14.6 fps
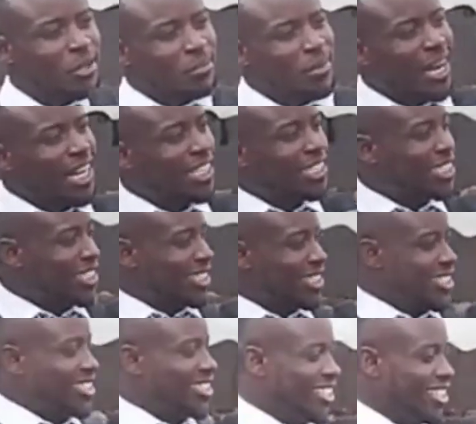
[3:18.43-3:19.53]
But,
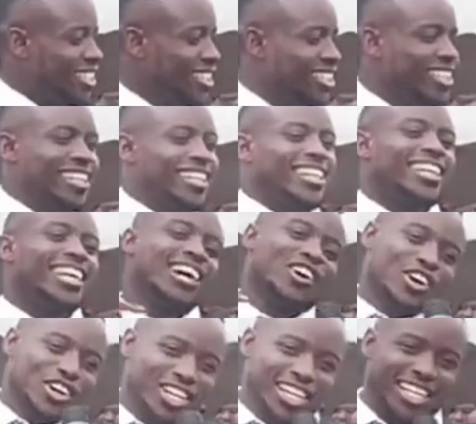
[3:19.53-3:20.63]
na
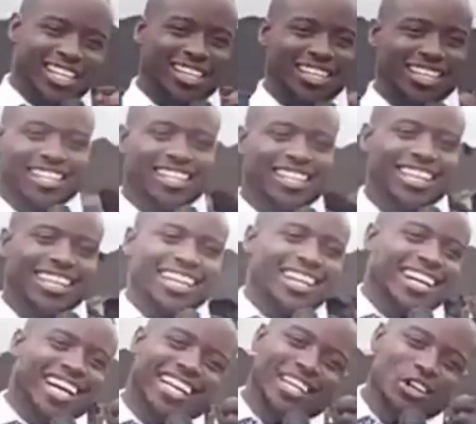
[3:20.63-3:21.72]
God,
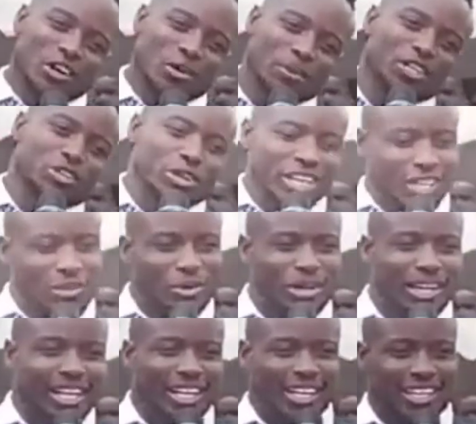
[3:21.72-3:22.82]
hata yo pot
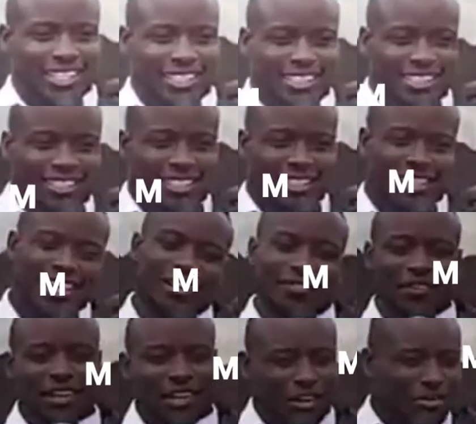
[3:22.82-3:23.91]
wakikuweka,
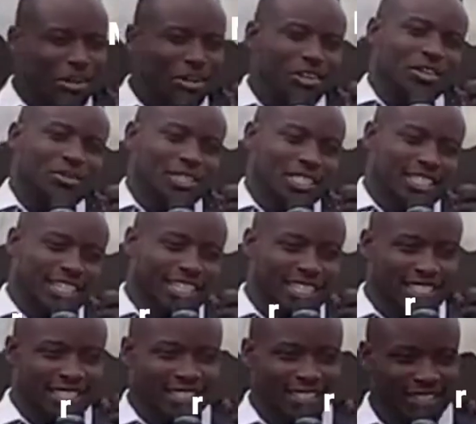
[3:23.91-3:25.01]
life yako bado itakuwa
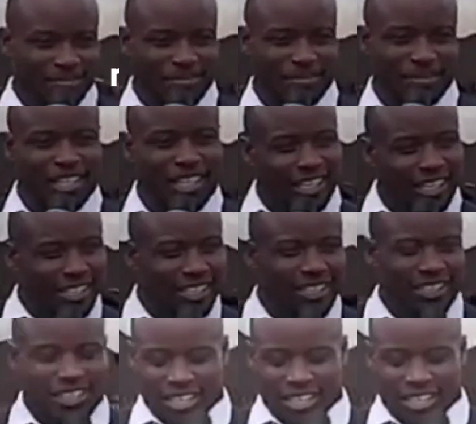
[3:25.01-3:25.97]
straight. Yeah?